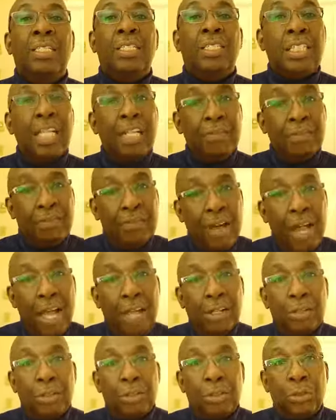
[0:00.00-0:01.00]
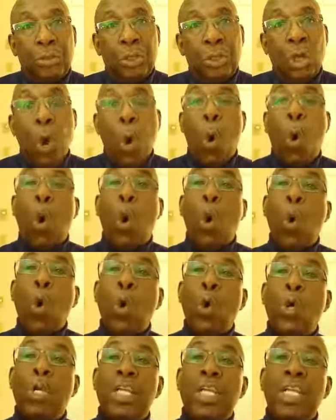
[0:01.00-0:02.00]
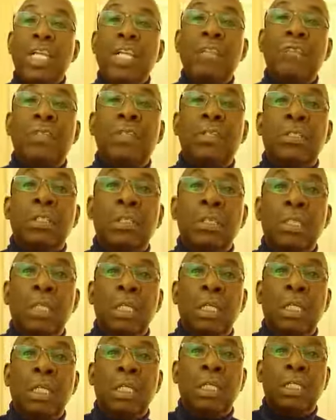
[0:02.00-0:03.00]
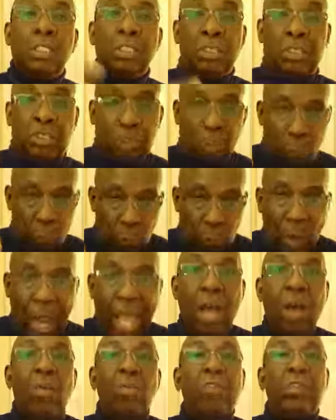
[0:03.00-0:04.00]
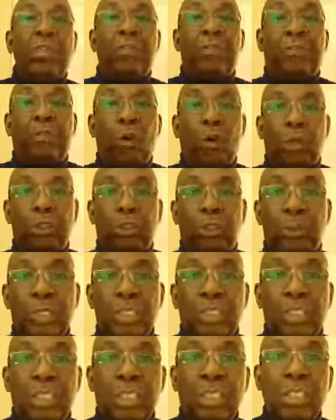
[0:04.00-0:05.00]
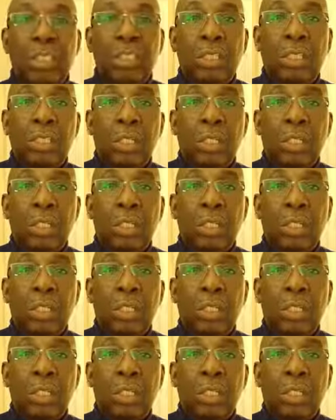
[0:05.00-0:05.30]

Set fire to it. Or even surround the fortress